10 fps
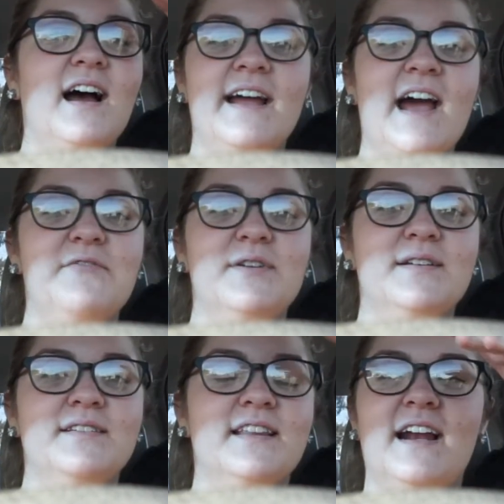I
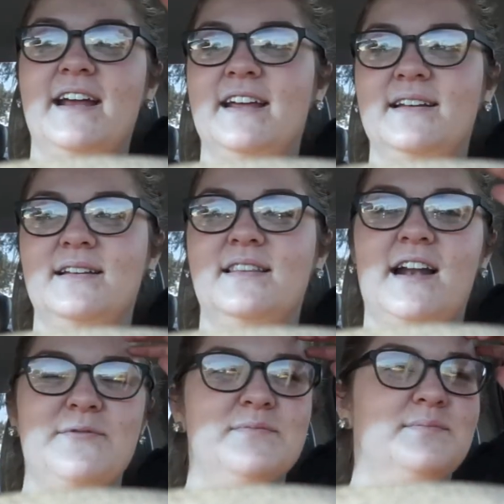haven't, that I, that
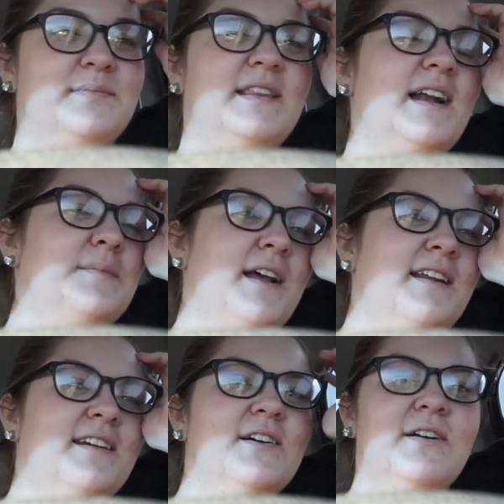I, that I'm
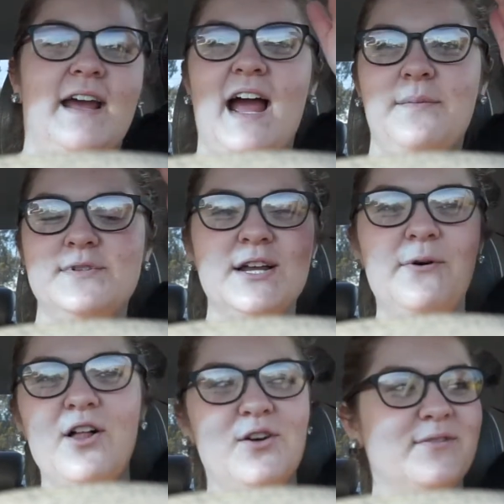getting. Okay, I'm so
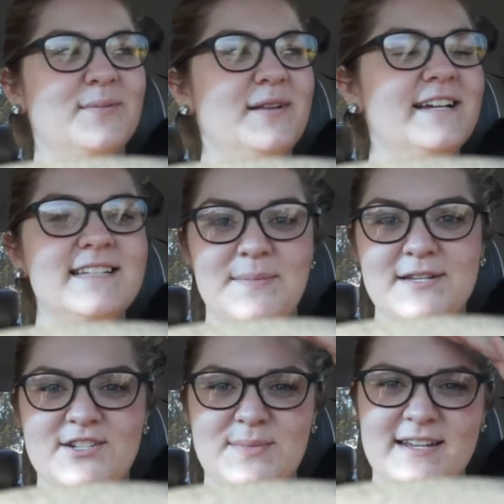all over the place. I'm
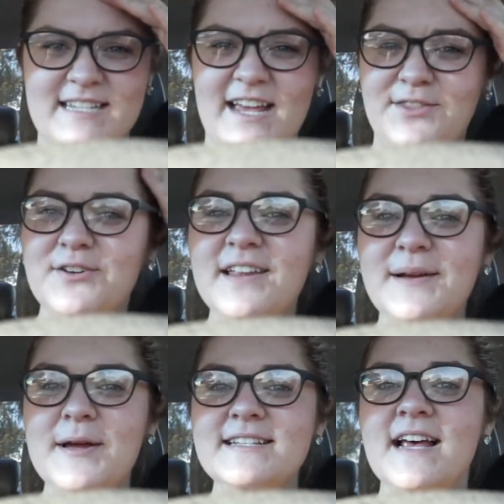such a mess. I look like
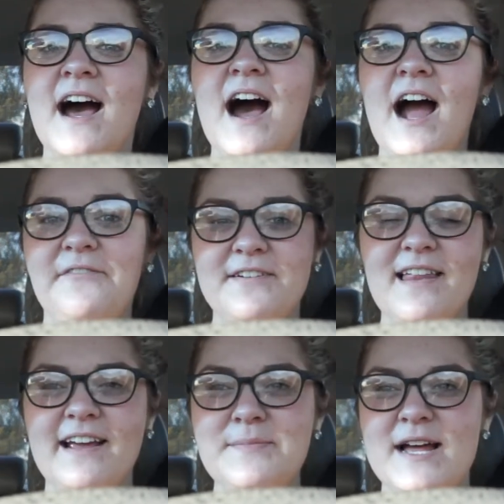a mess. I feel
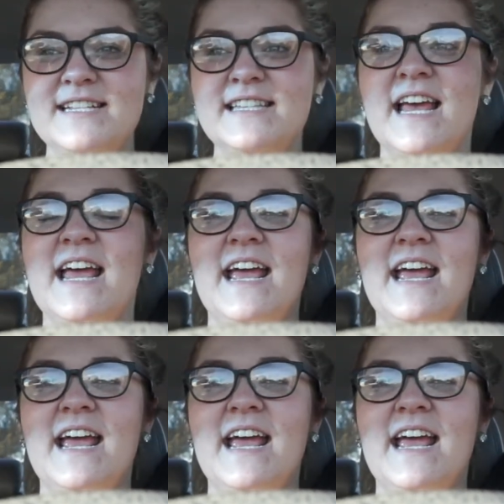like a mess.